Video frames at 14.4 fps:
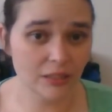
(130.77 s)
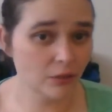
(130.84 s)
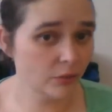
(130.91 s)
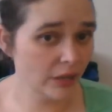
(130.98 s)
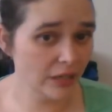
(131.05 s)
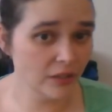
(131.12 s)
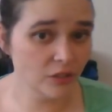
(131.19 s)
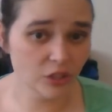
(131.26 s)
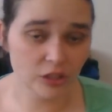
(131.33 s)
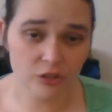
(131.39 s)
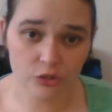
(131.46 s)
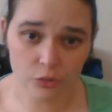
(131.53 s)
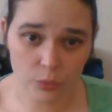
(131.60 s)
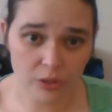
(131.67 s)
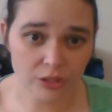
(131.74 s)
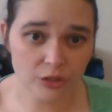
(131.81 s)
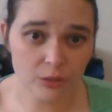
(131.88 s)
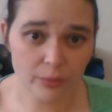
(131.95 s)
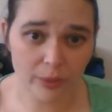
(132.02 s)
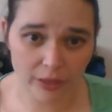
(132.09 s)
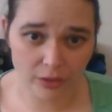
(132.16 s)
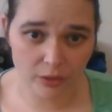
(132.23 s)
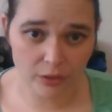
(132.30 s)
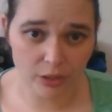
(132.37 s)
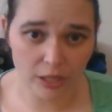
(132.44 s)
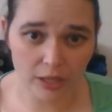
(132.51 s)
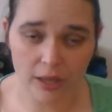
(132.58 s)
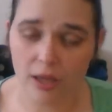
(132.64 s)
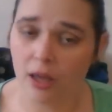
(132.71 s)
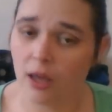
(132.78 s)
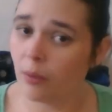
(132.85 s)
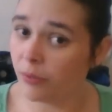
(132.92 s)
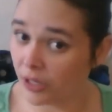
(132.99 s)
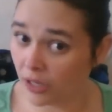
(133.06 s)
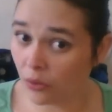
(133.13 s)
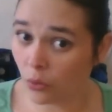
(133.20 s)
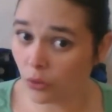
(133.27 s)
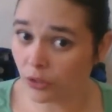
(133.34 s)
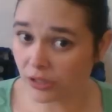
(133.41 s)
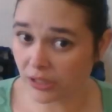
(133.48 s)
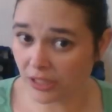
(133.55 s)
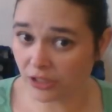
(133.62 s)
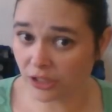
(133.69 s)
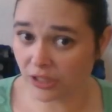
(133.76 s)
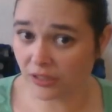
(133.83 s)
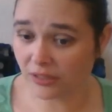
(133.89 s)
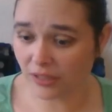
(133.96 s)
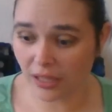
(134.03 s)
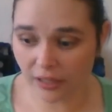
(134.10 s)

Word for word: Now, granted, the sheets are 22 by 30, but you got to order 10 sheets.